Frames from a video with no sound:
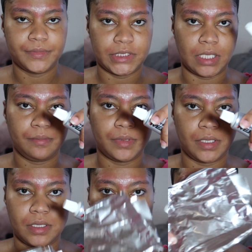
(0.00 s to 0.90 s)
dump
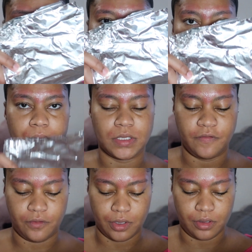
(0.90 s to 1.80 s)
this on a piece
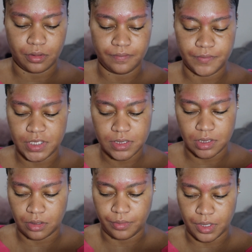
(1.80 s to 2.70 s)
of foil, just a
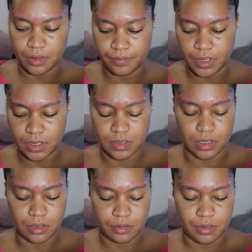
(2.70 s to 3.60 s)
little bit, because
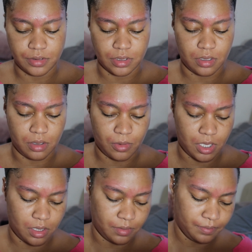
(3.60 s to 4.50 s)
a little goes a long
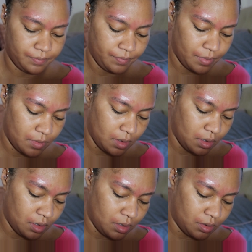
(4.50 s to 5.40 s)
way.
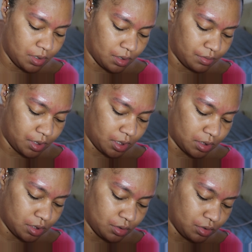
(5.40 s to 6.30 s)
You don't
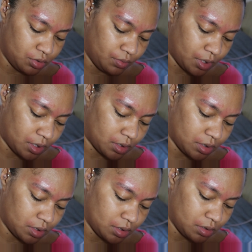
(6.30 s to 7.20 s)
need too
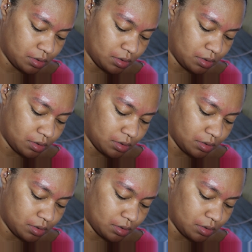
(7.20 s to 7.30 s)
much.